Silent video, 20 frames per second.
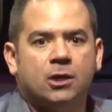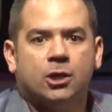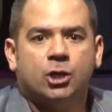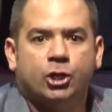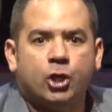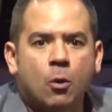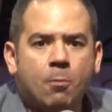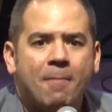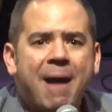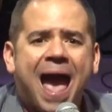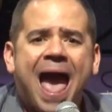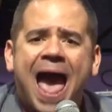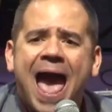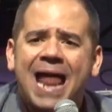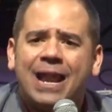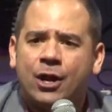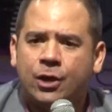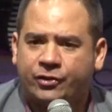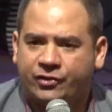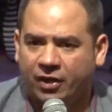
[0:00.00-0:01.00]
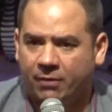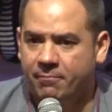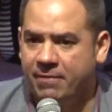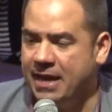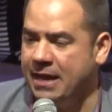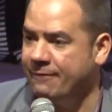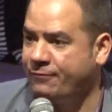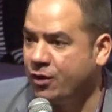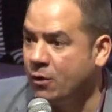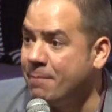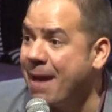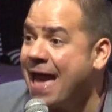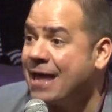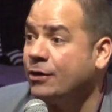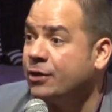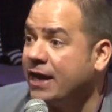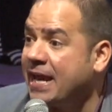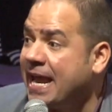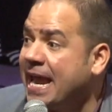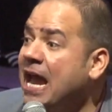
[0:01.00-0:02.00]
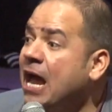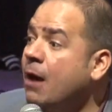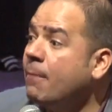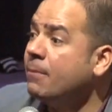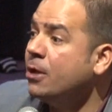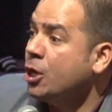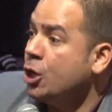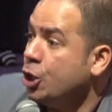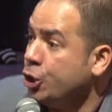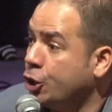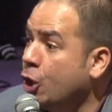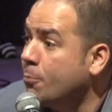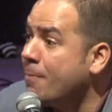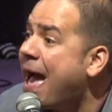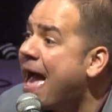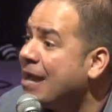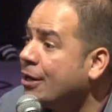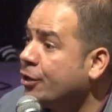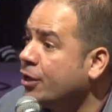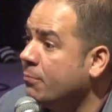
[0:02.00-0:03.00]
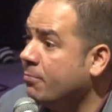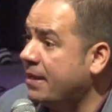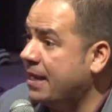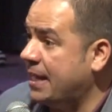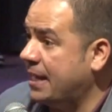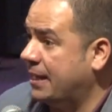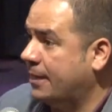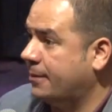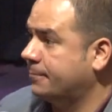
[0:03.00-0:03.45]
You matter to me. If you matter to him, you matter to me.